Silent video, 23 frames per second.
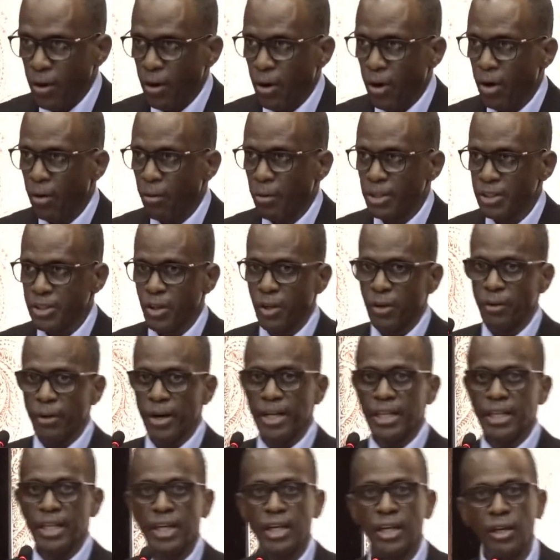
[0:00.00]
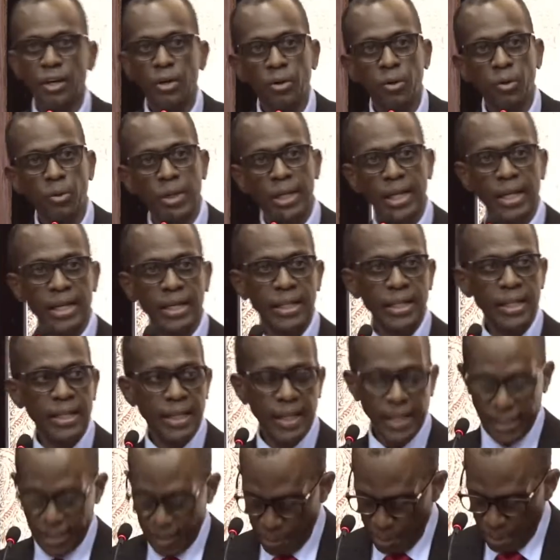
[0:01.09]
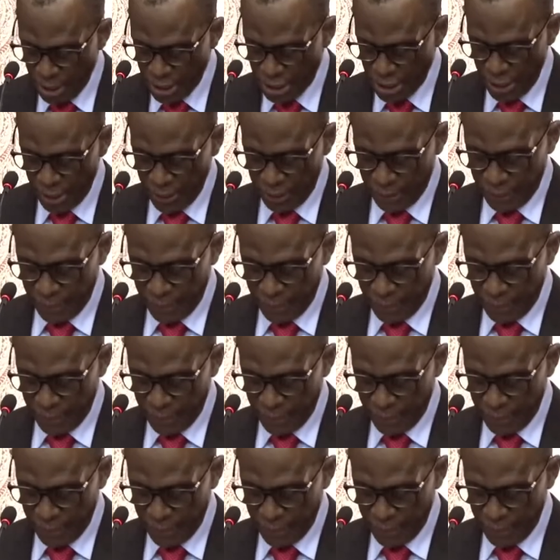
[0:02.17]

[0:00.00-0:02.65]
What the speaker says: or was already included in the budget.